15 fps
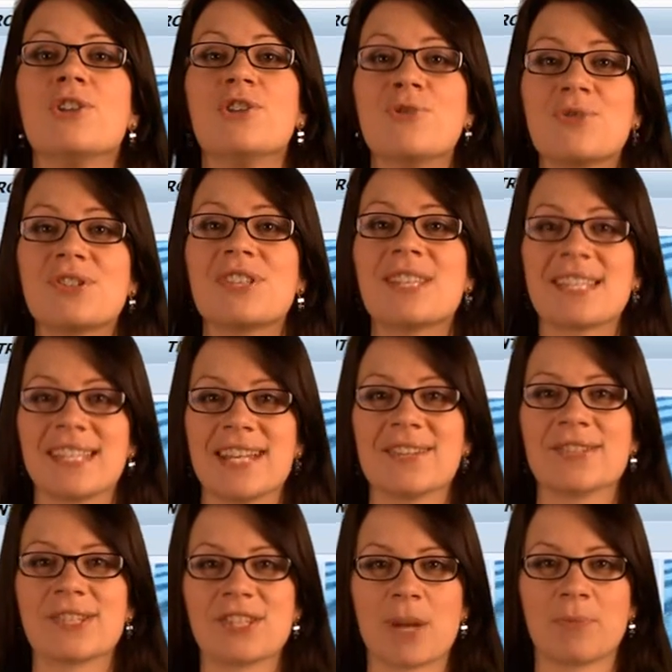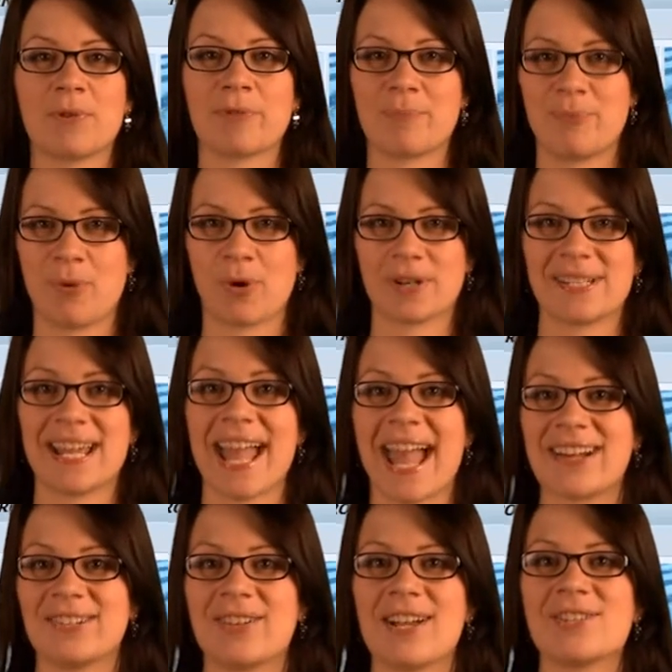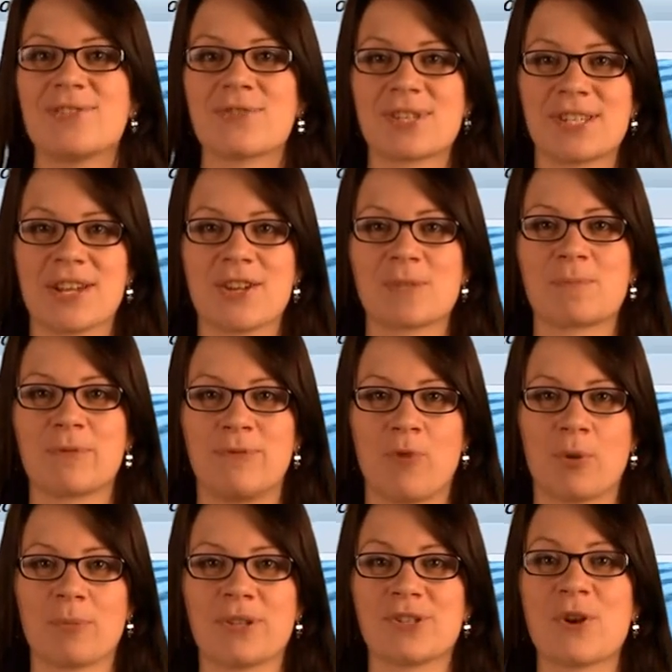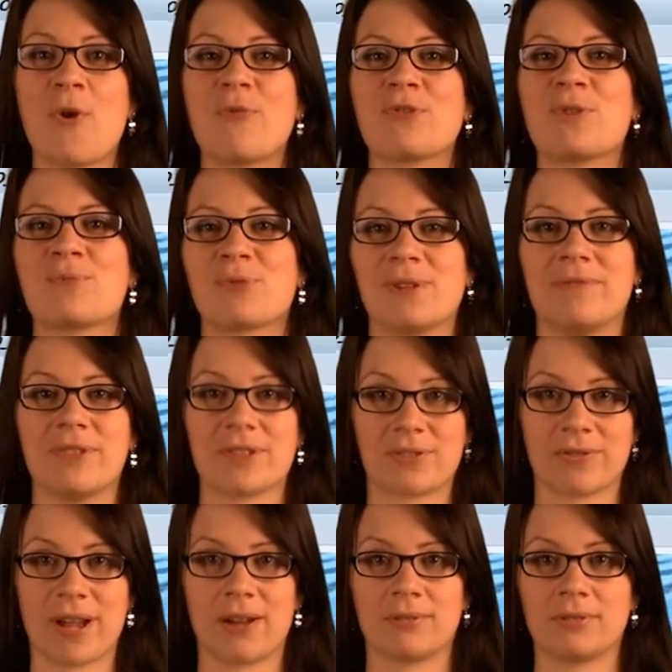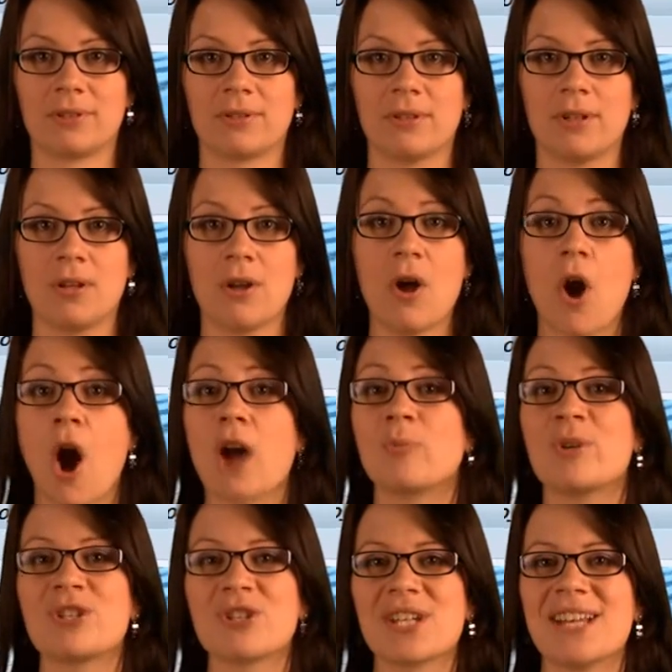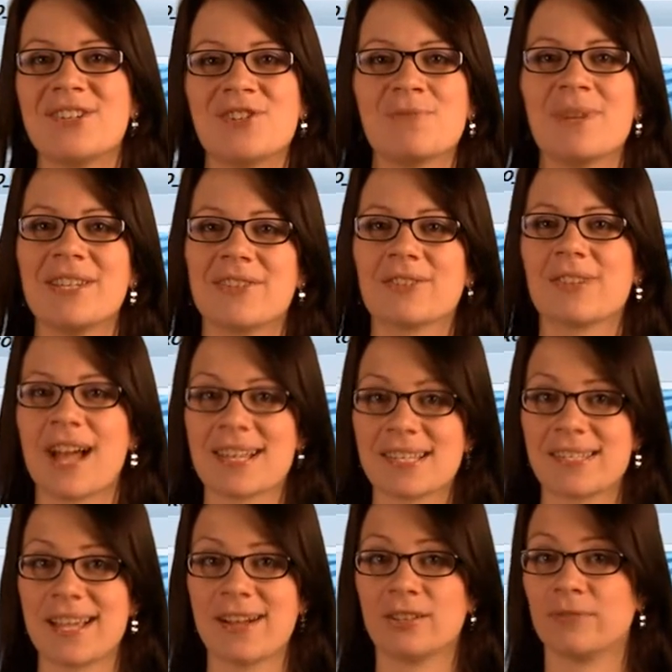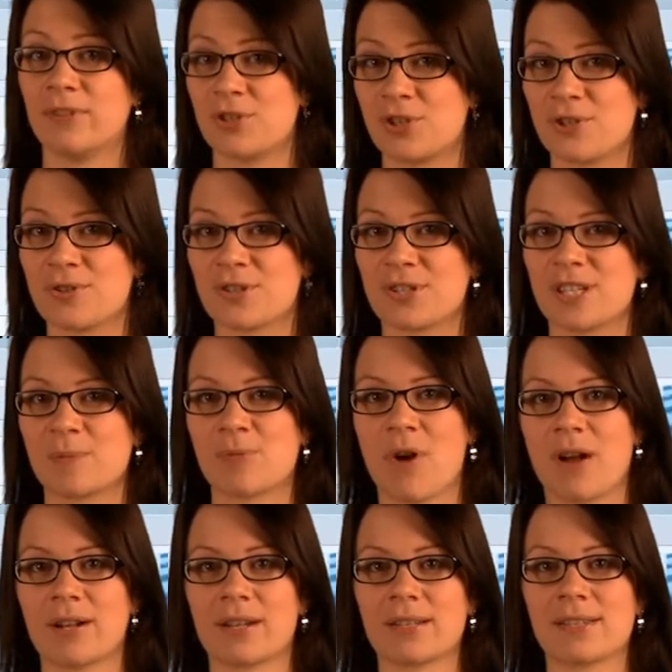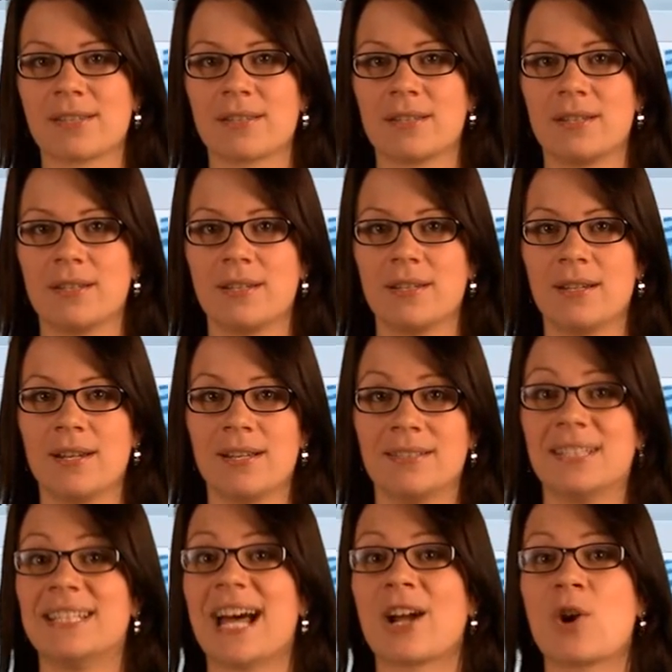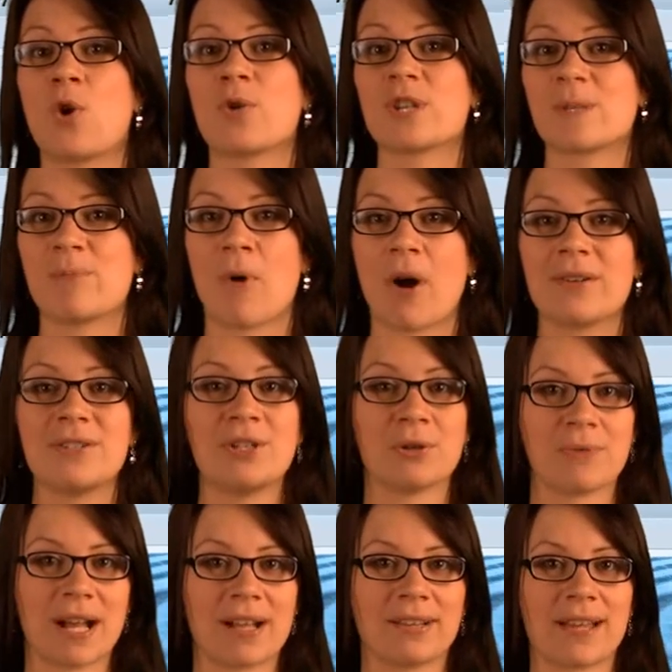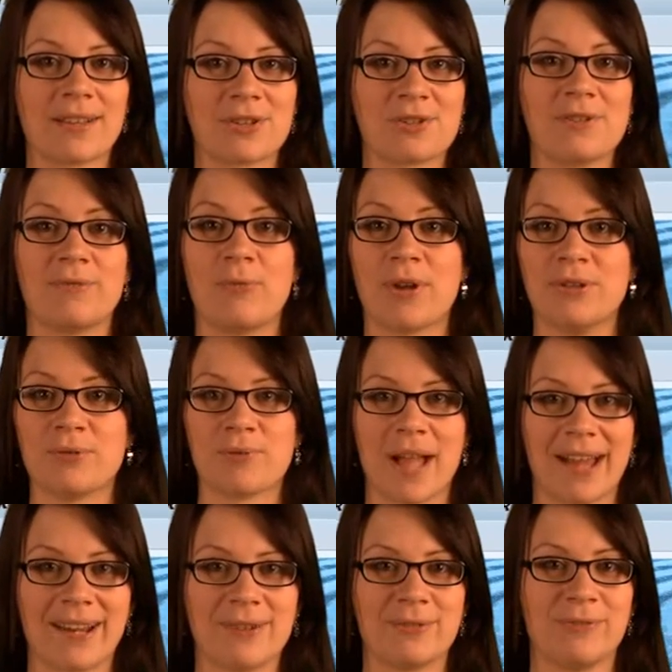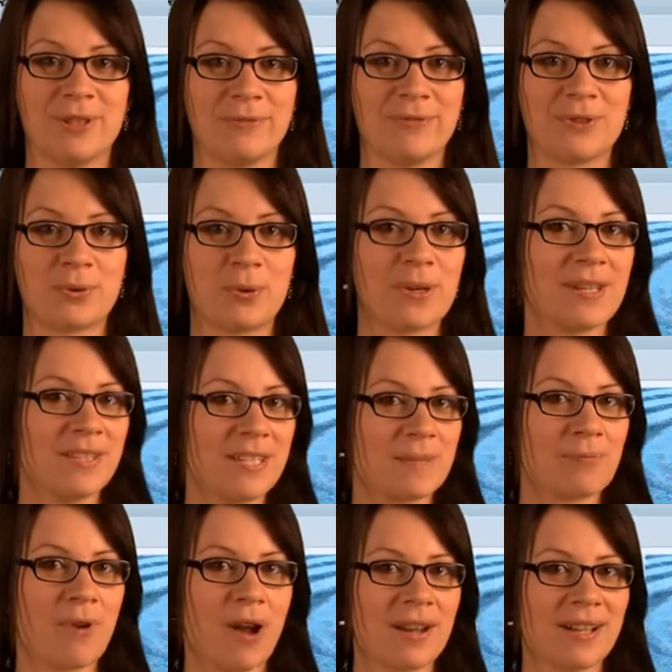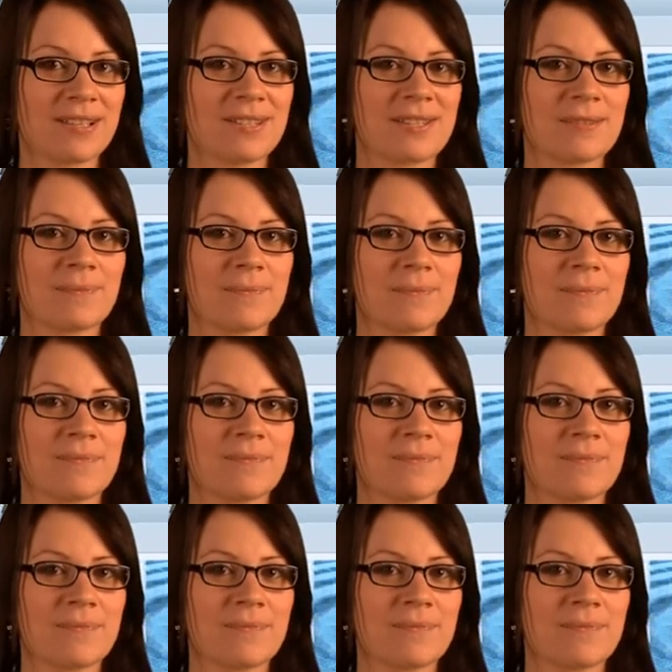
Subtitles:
Use the sales summary report to analyze your sales performance over the previous round. On day did you make your last sale of each of your 6 products? Did that correspond to your recollection of when you ran out of inventory of these products?